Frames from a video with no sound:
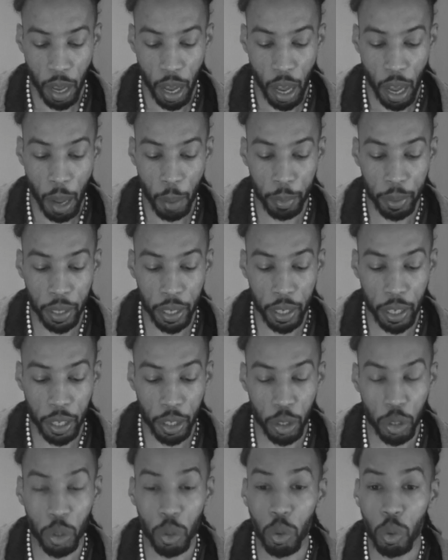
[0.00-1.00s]
I'm getting
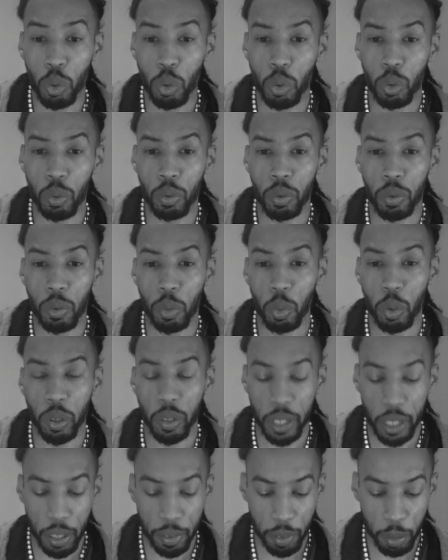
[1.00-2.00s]
you will
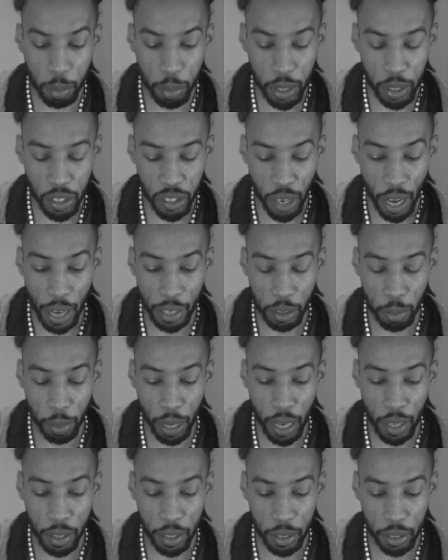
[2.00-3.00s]
even be shocked
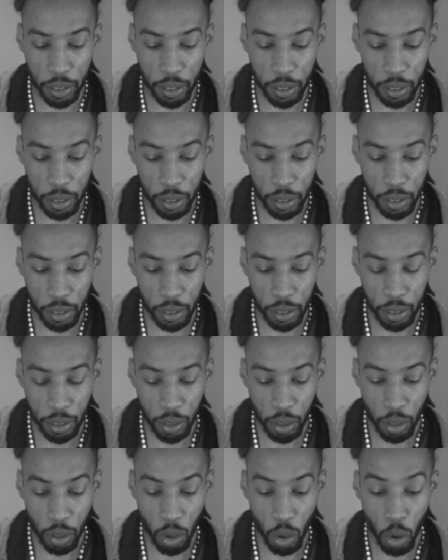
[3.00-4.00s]
by this,
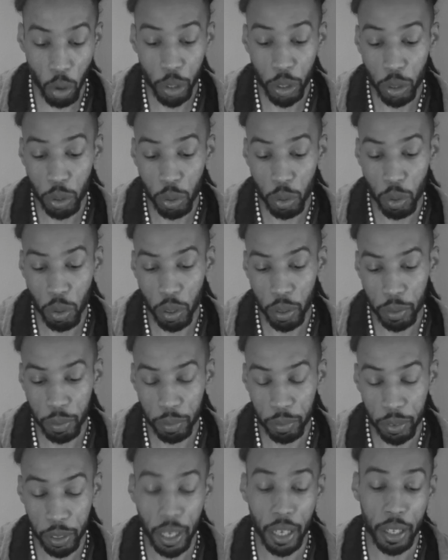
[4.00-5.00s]
or you,
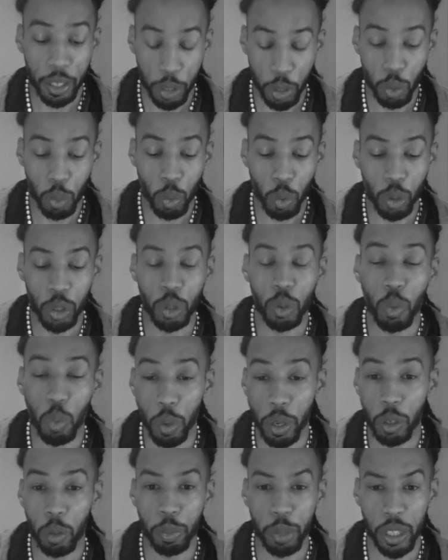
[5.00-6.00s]
yeah, you you
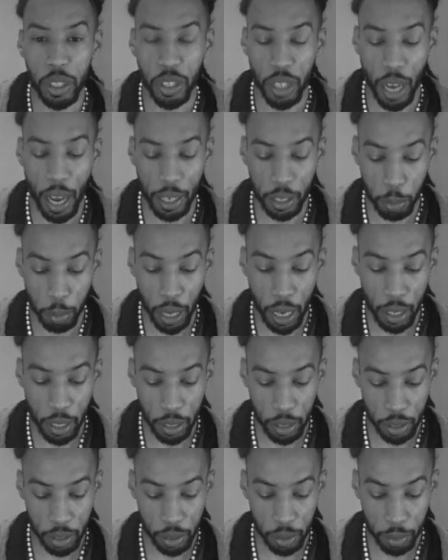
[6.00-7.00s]
will be shocked by
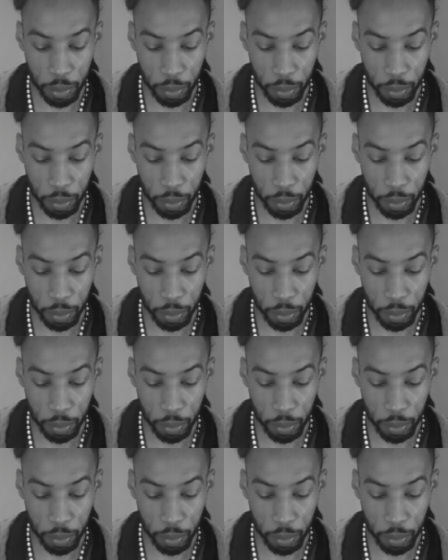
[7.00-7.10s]
this.